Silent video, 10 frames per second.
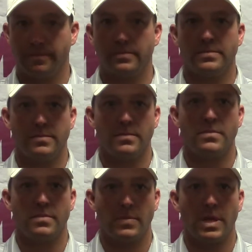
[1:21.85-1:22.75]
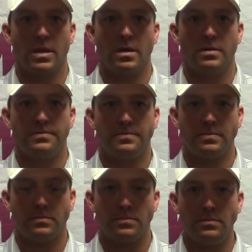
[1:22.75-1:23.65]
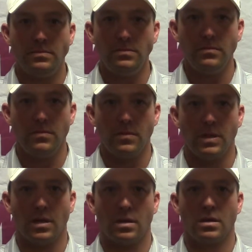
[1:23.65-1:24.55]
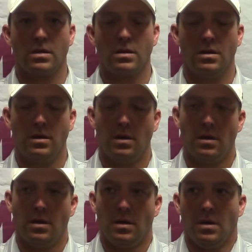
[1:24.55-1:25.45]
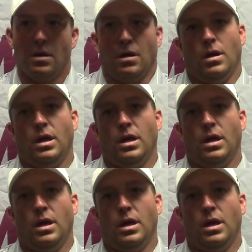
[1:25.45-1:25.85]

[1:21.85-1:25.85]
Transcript: And so what are some tools that you could utilize to help them try to relax?